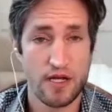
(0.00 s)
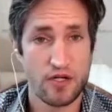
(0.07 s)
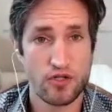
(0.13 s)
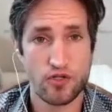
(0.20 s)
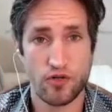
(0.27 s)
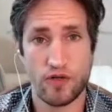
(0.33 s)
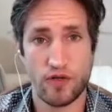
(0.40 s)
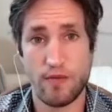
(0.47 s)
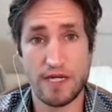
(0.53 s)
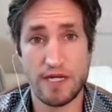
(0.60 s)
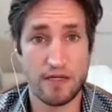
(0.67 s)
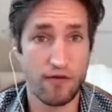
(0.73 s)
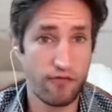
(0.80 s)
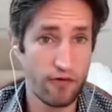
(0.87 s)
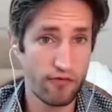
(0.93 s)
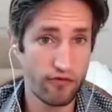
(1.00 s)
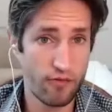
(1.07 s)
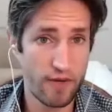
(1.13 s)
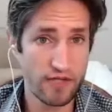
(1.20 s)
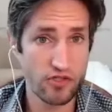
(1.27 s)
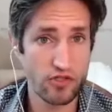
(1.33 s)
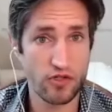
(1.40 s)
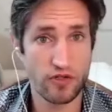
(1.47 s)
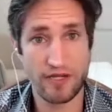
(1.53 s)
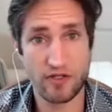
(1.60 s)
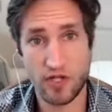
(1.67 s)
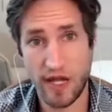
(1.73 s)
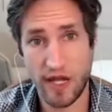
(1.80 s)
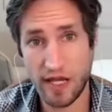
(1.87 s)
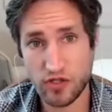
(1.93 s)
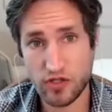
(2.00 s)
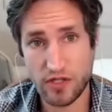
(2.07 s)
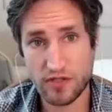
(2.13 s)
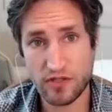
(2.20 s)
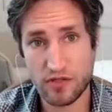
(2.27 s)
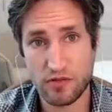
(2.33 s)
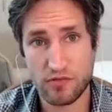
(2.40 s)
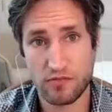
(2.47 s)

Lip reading: Should they be different from us? Should they challenge us?